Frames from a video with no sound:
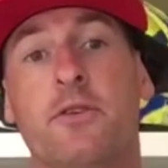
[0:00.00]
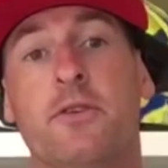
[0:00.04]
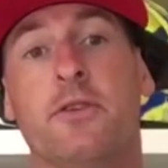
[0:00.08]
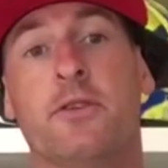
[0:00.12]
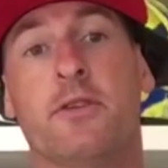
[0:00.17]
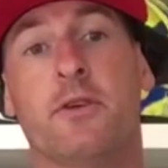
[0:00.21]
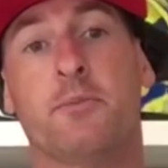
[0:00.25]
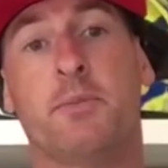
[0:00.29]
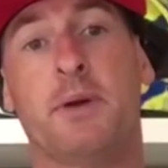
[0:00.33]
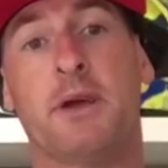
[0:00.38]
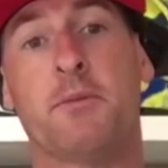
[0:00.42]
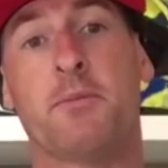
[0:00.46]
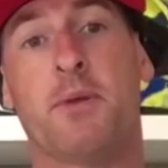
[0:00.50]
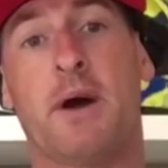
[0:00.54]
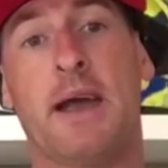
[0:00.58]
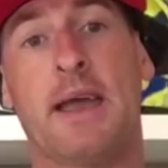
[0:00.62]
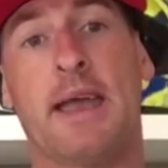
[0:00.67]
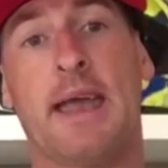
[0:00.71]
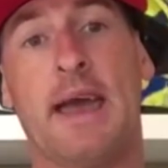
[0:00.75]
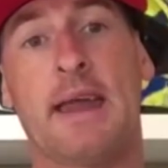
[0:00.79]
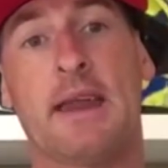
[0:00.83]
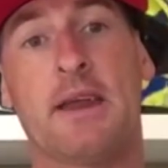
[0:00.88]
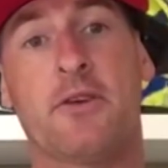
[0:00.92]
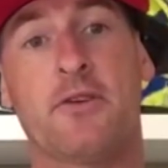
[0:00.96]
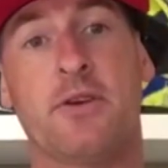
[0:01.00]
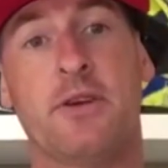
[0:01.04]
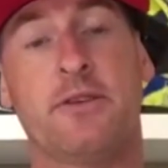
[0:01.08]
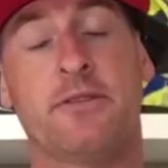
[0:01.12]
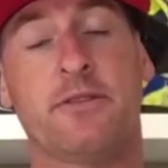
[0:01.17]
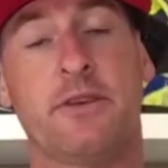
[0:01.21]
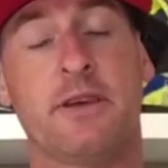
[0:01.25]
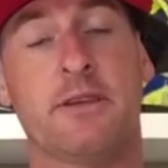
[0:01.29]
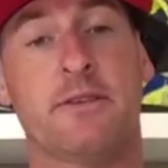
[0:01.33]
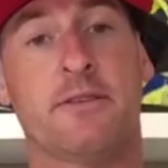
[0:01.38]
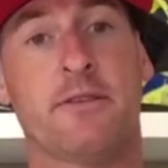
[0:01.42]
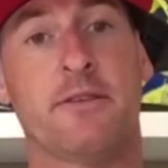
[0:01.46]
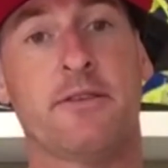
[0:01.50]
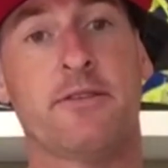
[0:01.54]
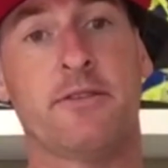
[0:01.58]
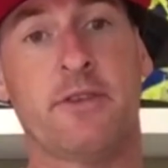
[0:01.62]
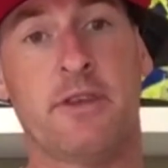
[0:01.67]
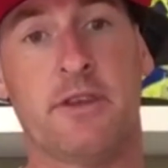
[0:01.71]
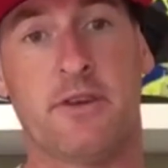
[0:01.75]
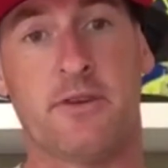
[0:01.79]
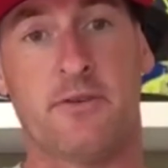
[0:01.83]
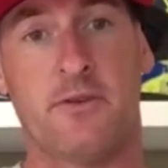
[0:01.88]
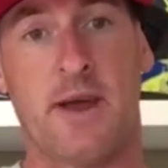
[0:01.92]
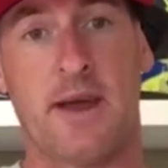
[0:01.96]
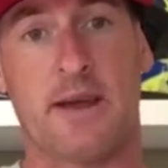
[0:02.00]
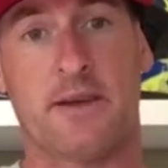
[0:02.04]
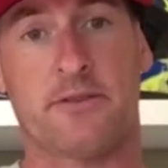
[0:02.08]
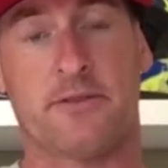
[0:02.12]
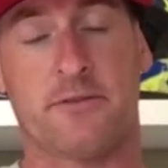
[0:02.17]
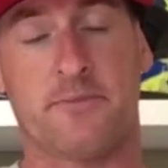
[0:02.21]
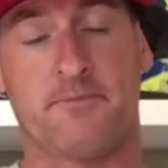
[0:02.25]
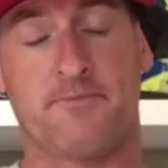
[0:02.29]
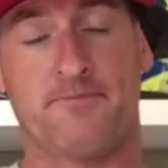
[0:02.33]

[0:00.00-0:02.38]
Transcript: the big bike categories into the senior ranks.